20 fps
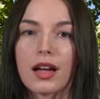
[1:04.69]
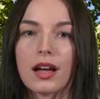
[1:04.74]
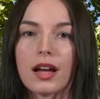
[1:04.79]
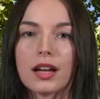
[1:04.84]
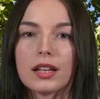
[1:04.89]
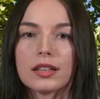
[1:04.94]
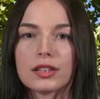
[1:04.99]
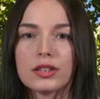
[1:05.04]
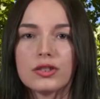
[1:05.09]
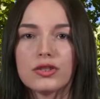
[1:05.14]

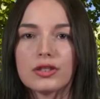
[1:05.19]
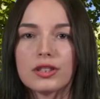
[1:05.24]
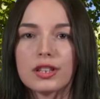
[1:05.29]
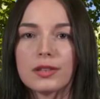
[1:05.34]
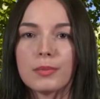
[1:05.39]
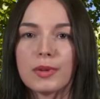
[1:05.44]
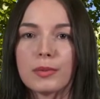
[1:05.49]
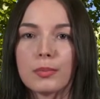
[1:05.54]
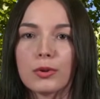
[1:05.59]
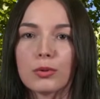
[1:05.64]
I
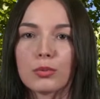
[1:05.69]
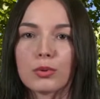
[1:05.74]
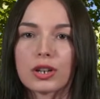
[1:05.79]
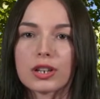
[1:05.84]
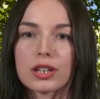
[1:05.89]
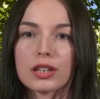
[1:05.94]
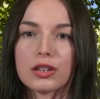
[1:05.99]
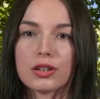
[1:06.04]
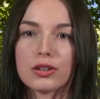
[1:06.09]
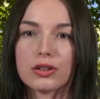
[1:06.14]
targeted people
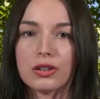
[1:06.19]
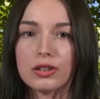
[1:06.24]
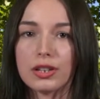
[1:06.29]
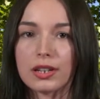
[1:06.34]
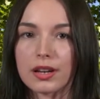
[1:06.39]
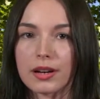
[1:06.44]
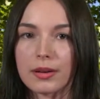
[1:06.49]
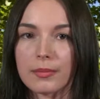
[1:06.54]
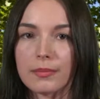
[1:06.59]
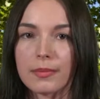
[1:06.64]
working in
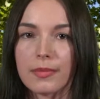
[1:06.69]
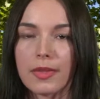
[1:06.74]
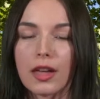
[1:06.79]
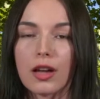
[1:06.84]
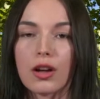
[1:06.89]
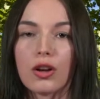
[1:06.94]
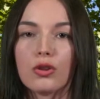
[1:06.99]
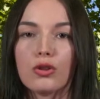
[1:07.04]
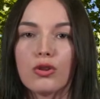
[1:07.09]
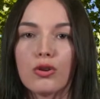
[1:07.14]
Rotterdam
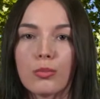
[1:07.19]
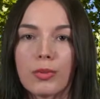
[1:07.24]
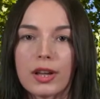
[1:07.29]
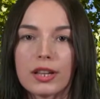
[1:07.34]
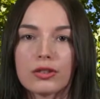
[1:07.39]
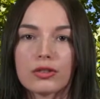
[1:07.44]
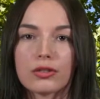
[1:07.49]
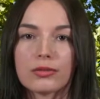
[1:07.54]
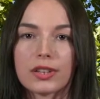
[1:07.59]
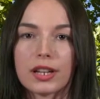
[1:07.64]
no
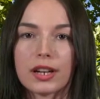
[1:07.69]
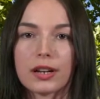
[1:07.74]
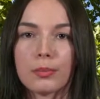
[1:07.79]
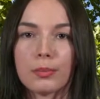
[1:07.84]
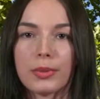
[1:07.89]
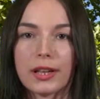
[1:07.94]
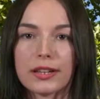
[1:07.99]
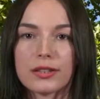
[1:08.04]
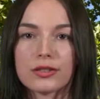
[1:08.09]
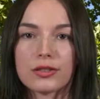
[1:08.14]
matter of their
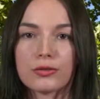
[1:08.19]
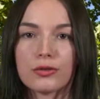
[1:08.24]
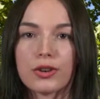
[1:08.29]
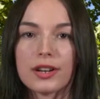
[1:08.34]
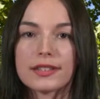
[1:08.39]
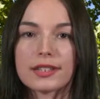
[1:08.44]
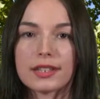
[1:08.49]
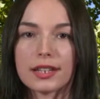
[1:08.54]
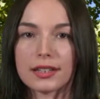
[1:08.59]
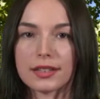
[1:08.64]
place of
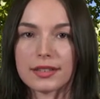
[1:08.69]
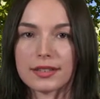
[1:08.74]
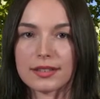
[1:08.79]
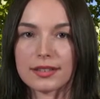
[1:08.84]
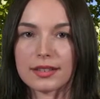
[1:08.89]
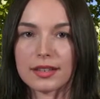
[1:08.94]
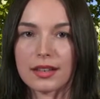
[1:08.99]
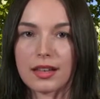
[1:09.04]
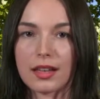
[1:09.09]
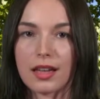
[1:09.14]

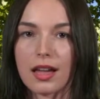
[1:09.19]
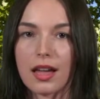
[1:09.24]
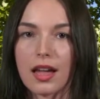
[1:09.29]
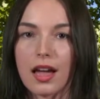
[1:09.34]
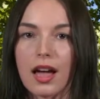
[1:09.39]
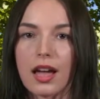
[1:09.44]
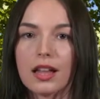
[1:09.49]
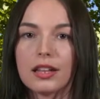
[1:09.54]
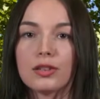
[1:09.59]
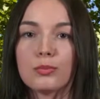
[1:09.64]
residence,
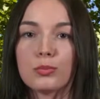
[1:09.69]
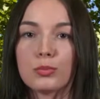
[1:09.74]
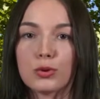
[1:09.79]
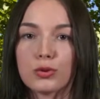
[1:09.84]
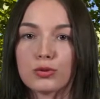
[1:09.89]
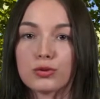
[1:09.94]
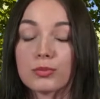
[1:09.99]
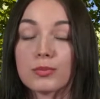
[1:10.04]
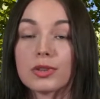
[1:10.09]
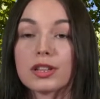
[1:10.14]
and it
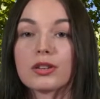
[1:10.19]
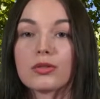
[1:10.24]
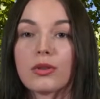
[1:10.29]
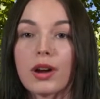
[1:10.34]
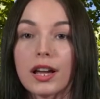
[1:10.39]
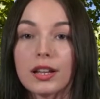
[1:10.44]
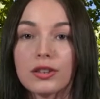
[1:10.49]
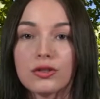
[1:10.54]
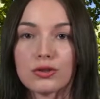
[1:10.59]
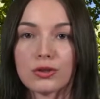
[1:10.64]
proved to be the
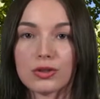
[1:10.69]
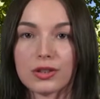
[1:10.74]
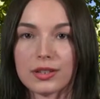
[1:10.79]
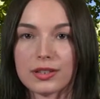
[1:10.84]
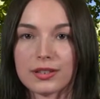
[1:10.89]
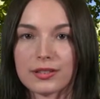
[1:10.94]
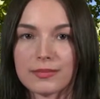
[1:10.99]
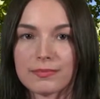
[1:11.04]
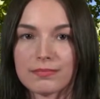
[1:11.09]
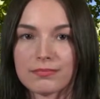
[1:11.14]
right
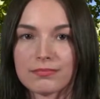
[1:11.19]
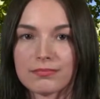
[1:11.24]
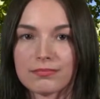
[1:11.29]
choice.